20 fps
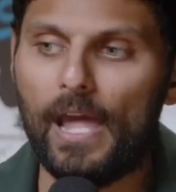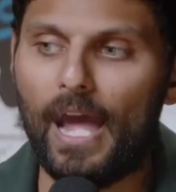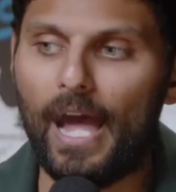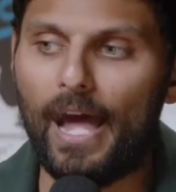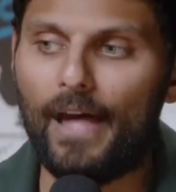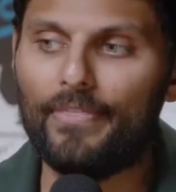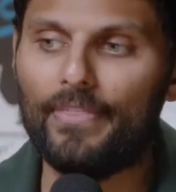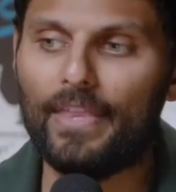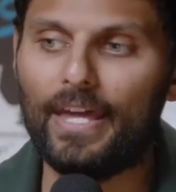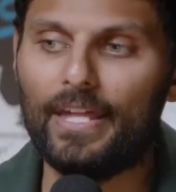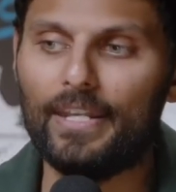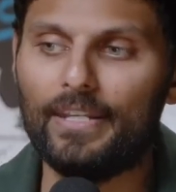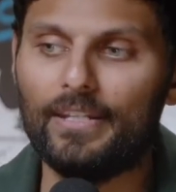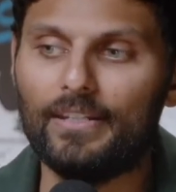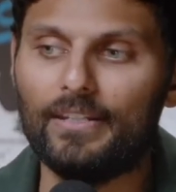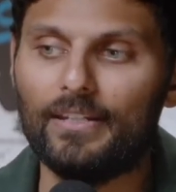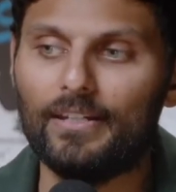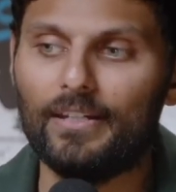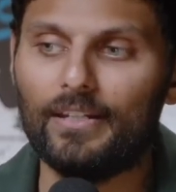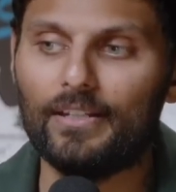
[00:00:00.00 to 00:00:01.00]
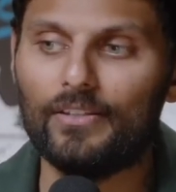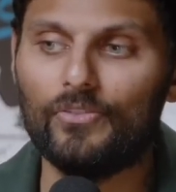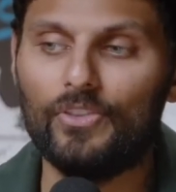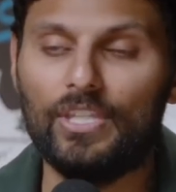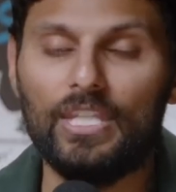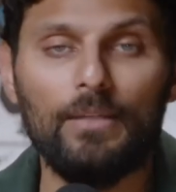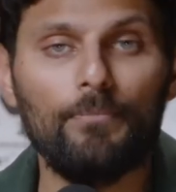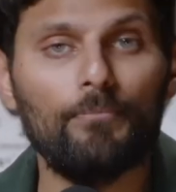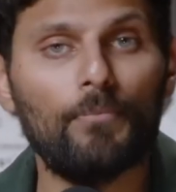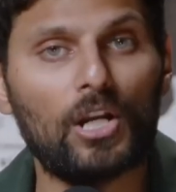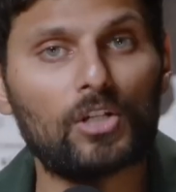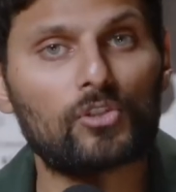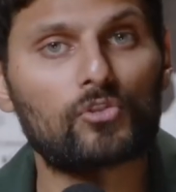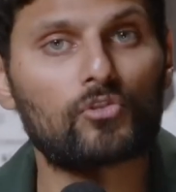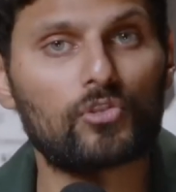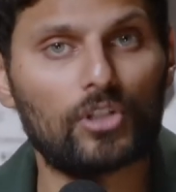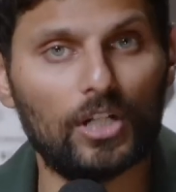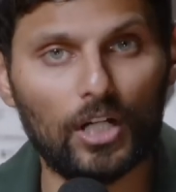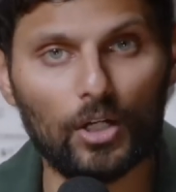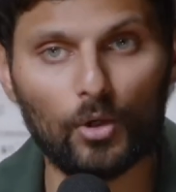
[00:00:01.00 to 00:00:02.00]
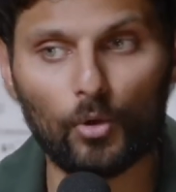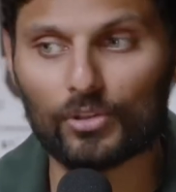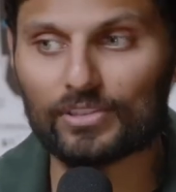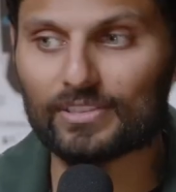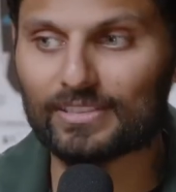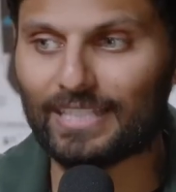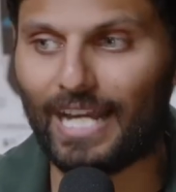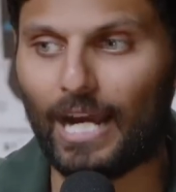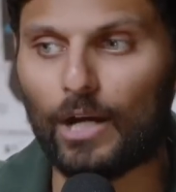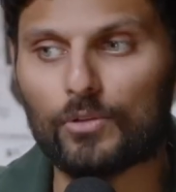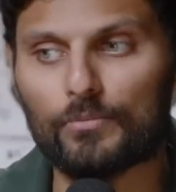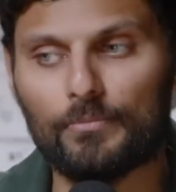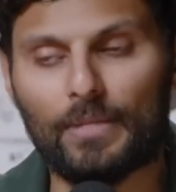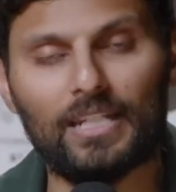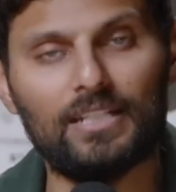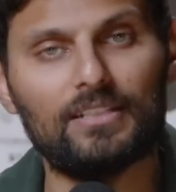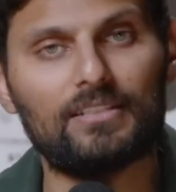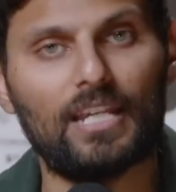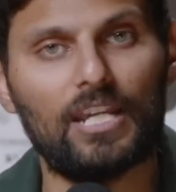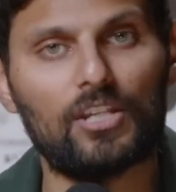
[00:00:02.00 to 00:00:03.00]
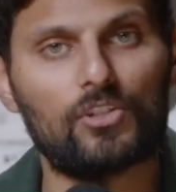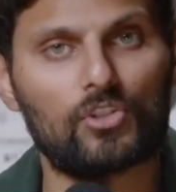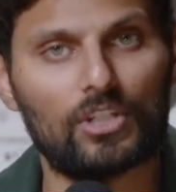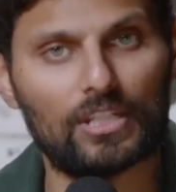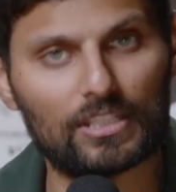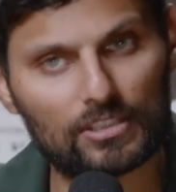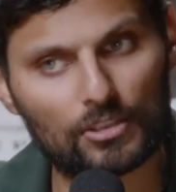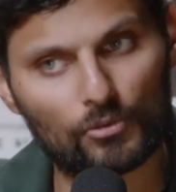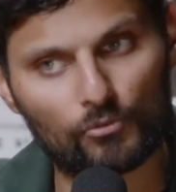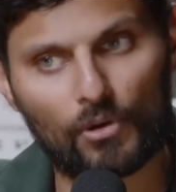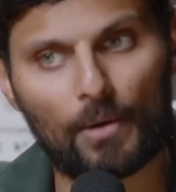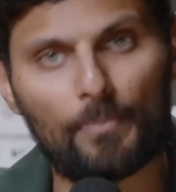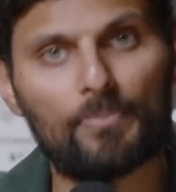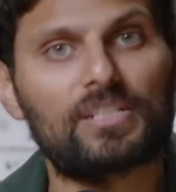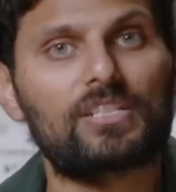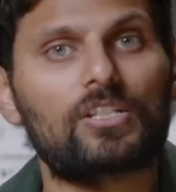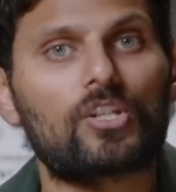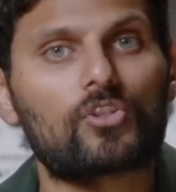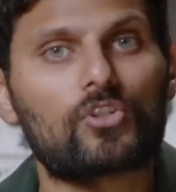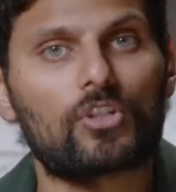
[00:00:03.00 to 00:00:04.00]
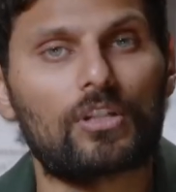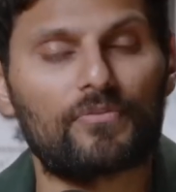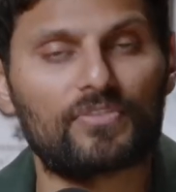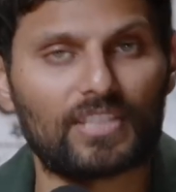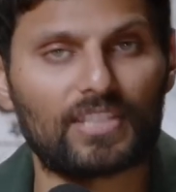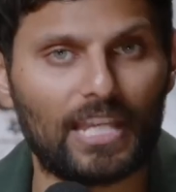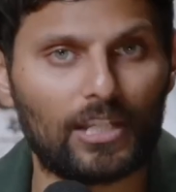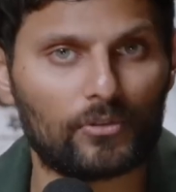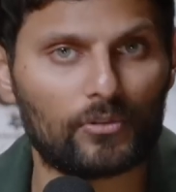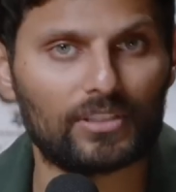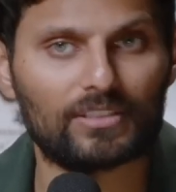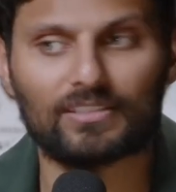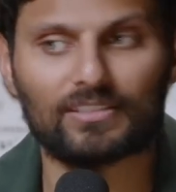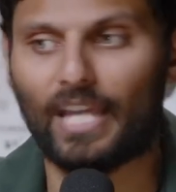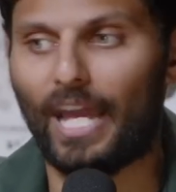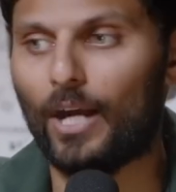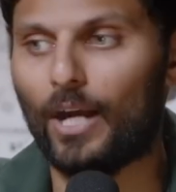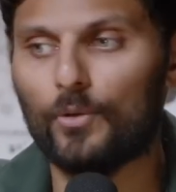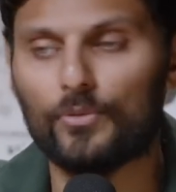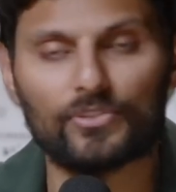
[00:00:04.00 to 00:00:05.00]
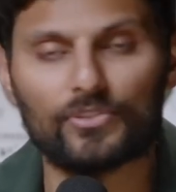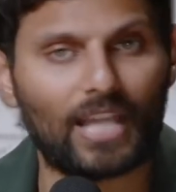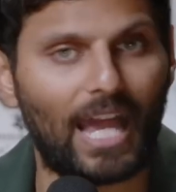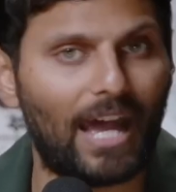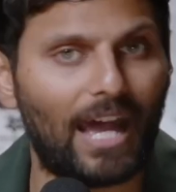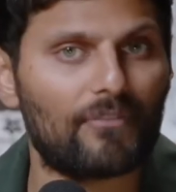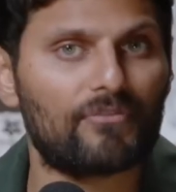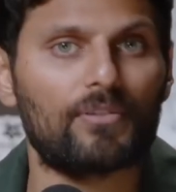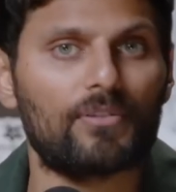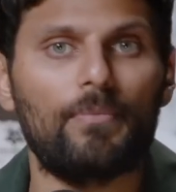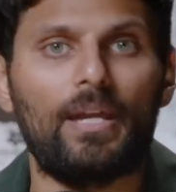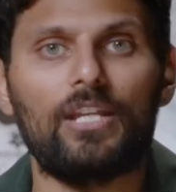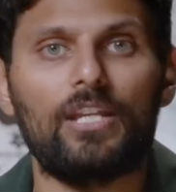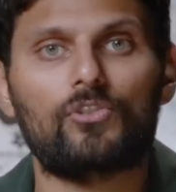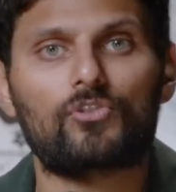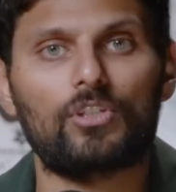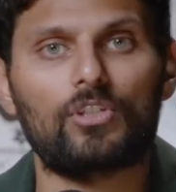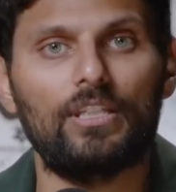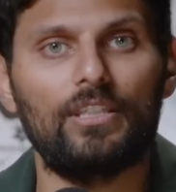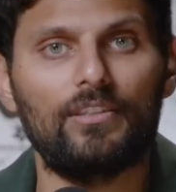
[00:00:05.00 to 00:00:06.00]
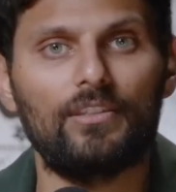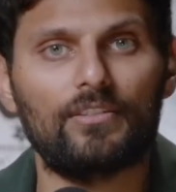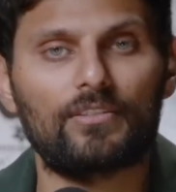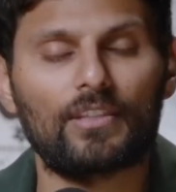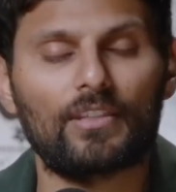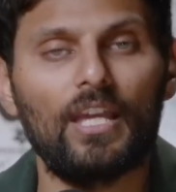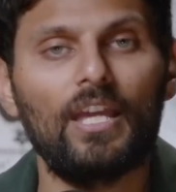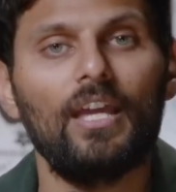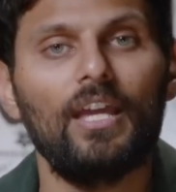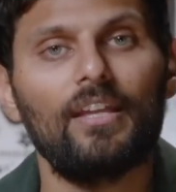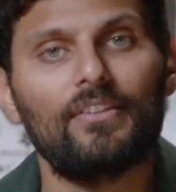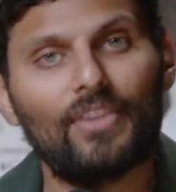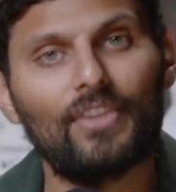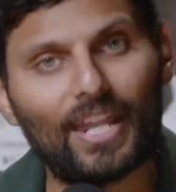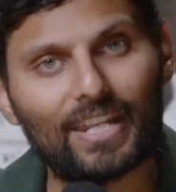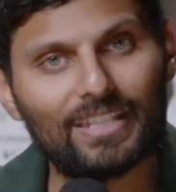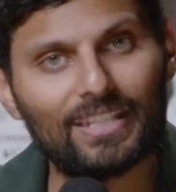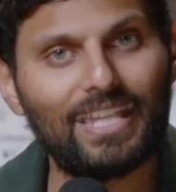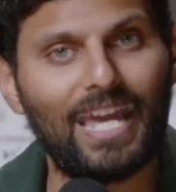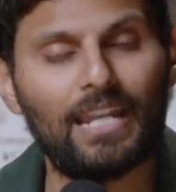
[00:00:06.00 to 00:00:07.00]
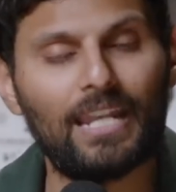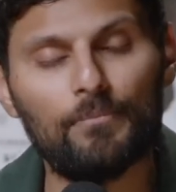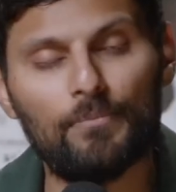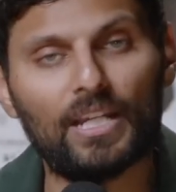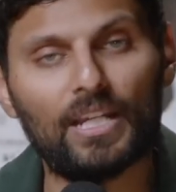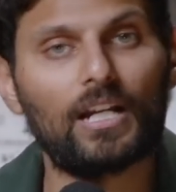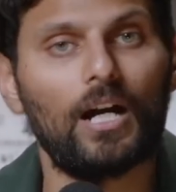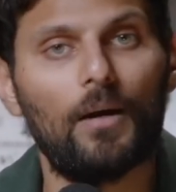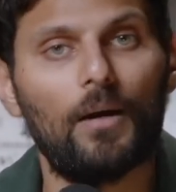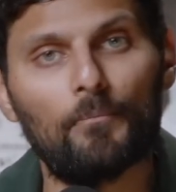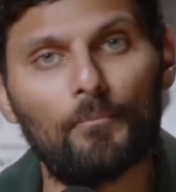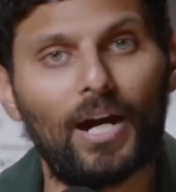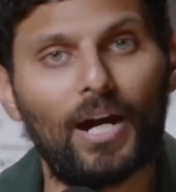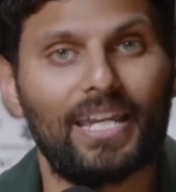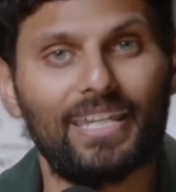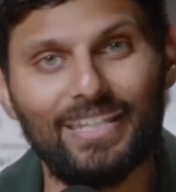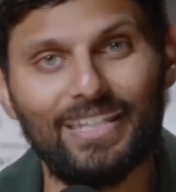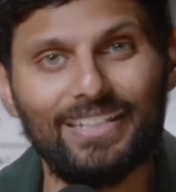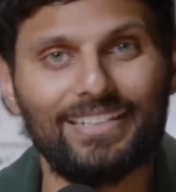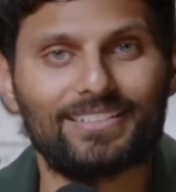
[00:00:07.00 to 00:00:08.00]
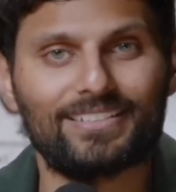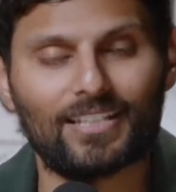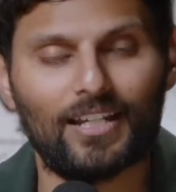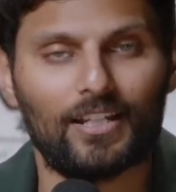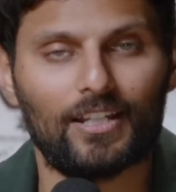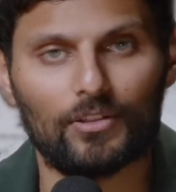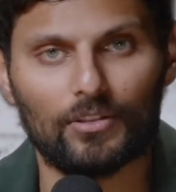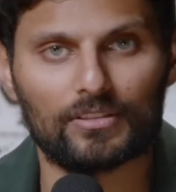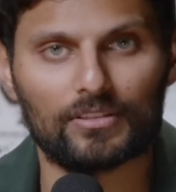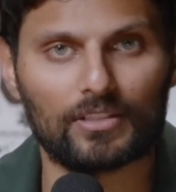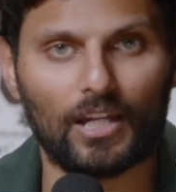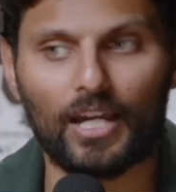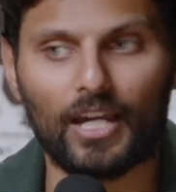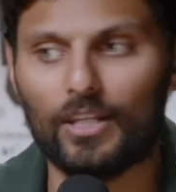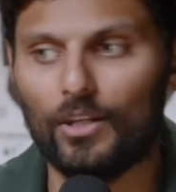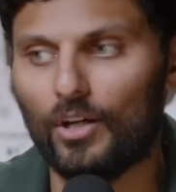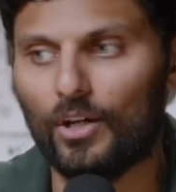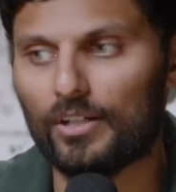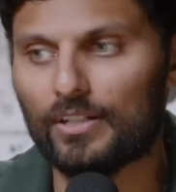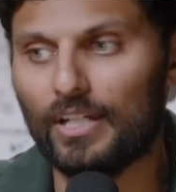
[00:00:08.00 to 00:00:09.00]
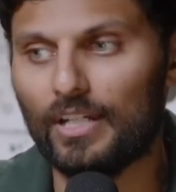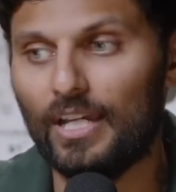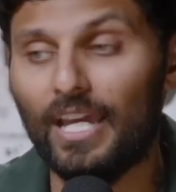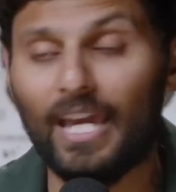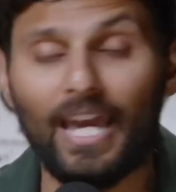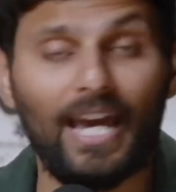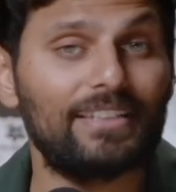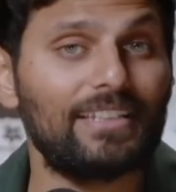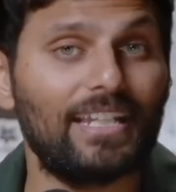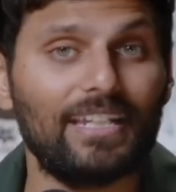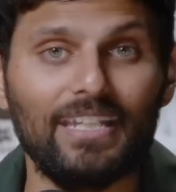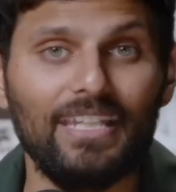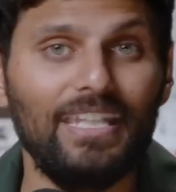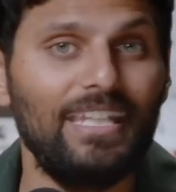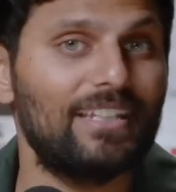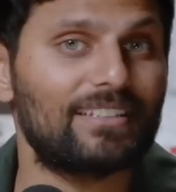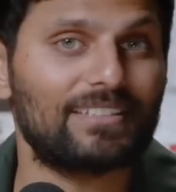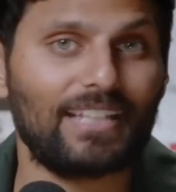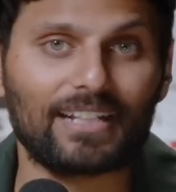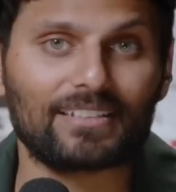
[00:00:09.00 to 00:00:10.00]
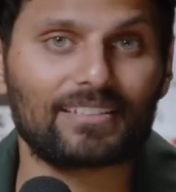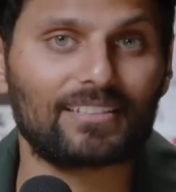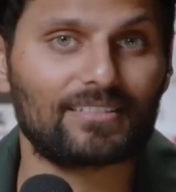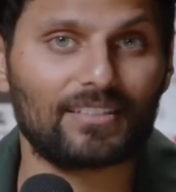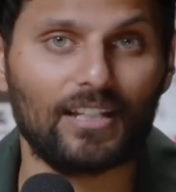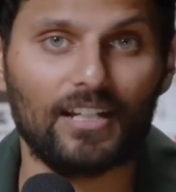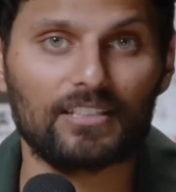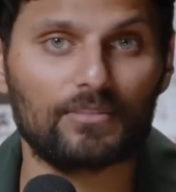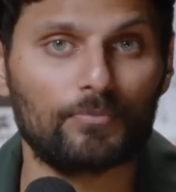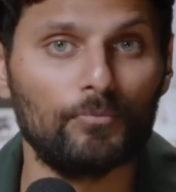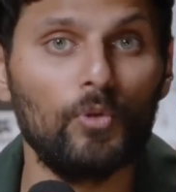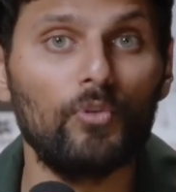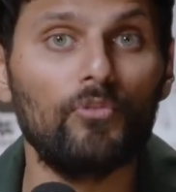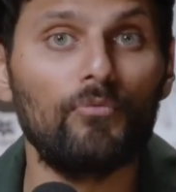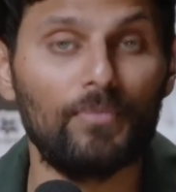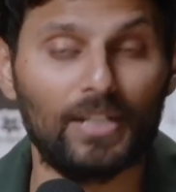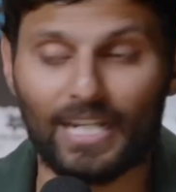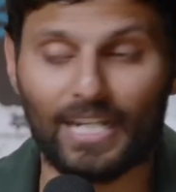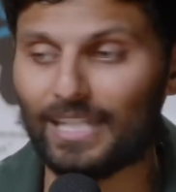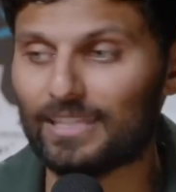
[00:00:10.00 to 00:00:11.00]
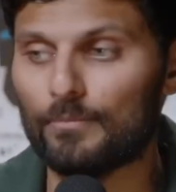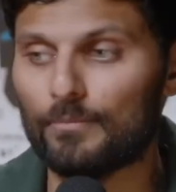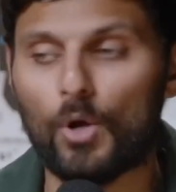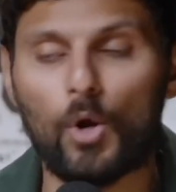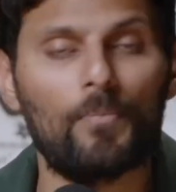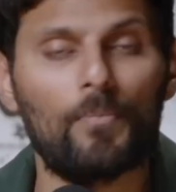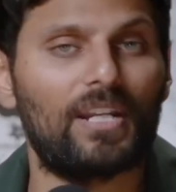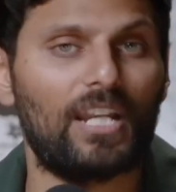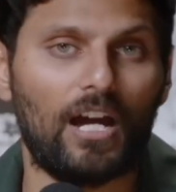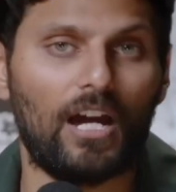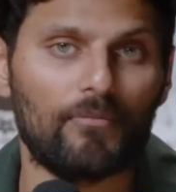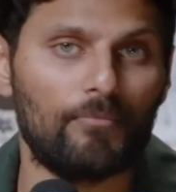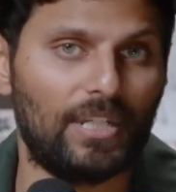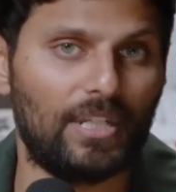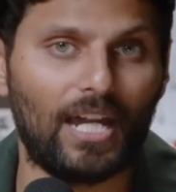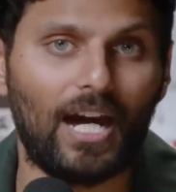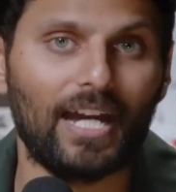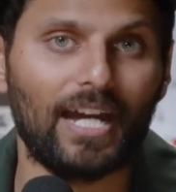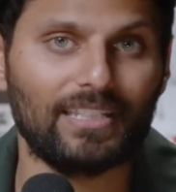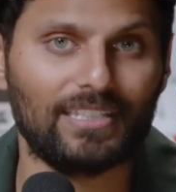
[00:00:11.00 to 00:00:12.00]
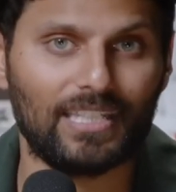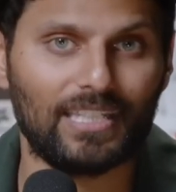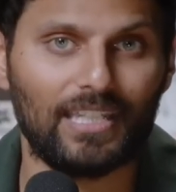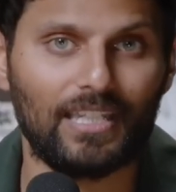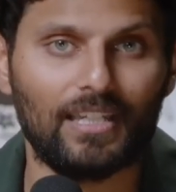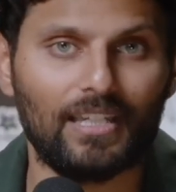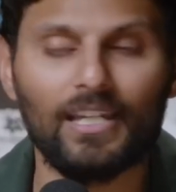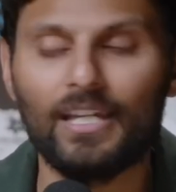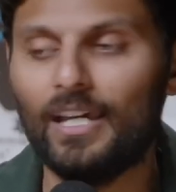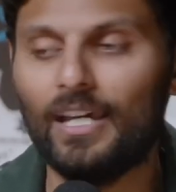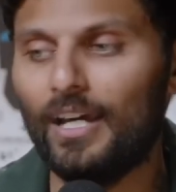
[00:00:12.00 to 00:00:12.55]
And then the mantra or sound meditation is the repetition of sacred sounds, affirmations that again become my internal dialogue. And then E is exercise, movement. At the moment, I've been hiking.